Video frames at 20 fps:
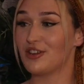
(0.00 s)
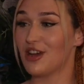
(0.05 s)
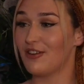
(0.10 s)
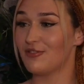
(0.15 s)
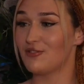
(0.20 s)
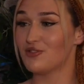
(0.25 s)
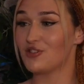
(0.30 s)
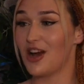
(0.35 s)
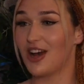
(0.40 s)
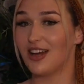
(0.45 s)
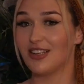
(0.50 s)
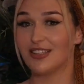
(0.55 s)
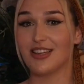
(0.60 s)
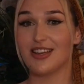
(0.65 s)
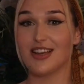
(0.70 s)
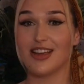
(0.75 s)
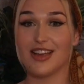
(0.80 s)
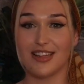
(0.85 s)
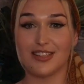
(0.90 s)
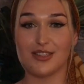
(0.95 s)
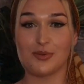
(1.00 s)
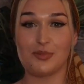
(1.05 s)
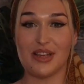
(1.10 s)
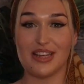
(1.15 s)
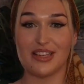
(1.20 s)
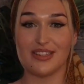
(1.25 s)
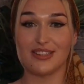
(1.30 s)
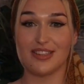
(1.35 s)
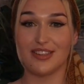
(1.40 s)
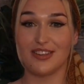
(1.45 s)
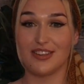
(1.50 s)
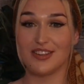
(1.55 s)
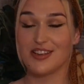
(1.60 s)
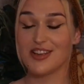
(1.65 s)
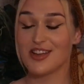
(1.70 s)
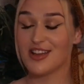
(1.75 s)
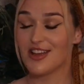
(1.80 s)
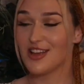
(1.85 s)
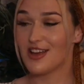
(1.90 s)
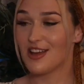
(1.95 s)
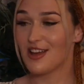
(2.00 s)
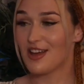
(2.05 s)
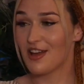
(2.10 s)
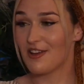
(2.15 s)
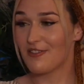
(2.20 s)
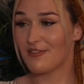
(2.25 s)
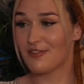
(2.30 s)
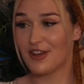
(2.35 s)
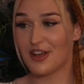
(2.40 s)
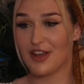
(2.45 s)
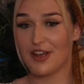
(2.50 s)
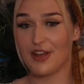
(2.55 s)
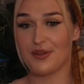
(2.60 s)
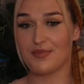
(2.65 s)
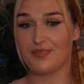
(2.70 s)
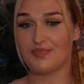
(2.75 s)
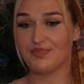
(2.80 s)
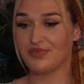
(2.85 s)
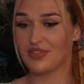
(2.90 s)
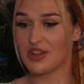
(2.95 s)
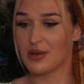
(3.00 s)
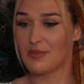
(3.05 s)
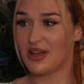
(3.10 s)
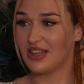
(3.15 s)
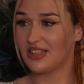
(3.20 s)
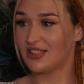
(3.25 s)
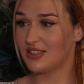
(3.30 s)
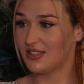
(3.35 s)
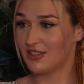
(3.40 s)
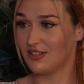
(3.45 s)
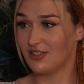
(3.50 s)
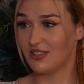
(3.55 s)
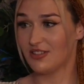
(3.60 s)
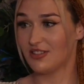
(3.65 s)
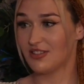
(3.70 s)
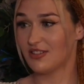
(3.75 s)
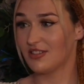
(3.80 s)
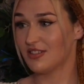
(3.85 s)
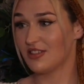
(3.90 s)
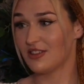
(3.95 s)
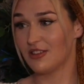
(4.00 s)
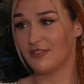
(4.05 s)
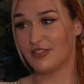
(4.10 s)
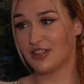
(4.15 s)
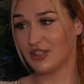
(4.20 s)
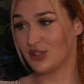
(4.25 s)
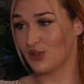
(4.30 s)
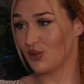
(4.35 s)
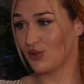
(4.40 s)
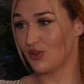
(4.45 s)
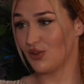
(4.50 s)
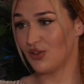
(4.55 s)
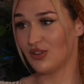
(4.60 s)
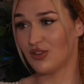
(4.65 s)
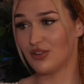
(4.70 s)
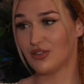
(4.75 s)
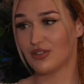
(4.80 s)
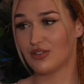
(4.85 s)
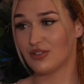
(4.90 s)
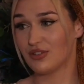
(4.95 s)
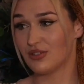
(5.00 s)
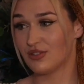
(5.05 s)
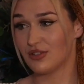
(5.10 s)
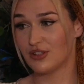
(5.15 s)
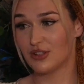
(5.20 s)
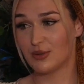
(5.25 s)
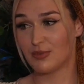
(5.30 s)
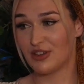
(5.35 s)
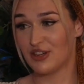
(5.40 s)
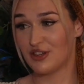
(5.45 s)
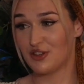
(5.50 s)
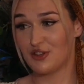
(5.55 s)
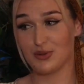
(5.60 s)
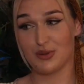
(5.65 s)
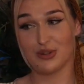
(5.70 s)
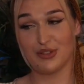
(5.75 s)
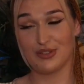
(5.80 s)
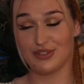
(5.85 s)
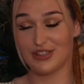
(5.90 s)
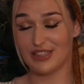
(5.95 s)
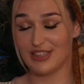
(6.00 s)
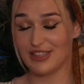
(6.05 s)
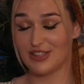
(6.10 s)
if you haven't tried it, is amazing. For your mental, your physical, spiritual.